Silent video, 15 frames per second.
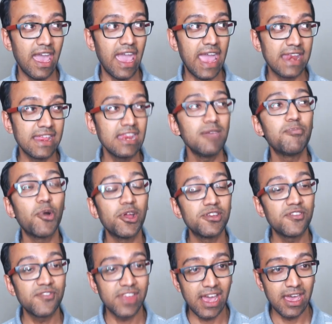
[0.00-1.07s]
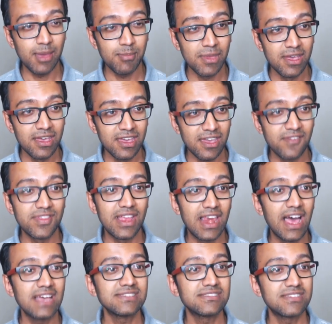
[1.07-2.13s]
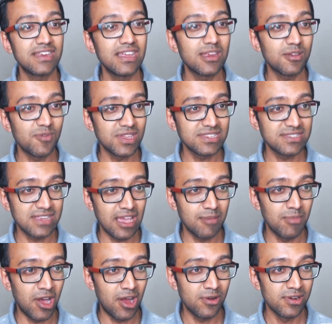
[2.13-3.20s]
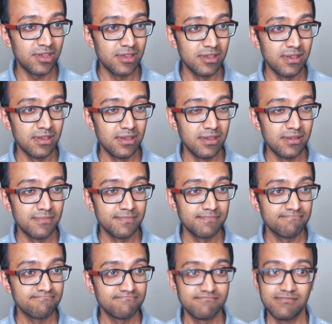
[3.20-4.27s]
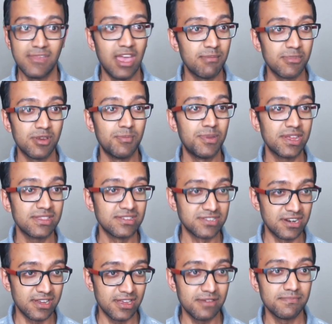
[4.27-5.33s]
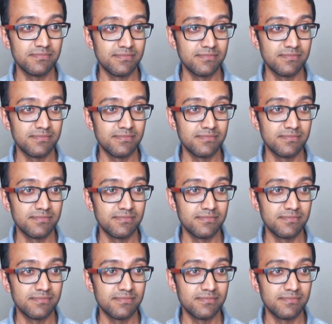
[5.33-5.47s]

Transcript: At any point of time, if the last three requests time out, I'm going to break the circuit,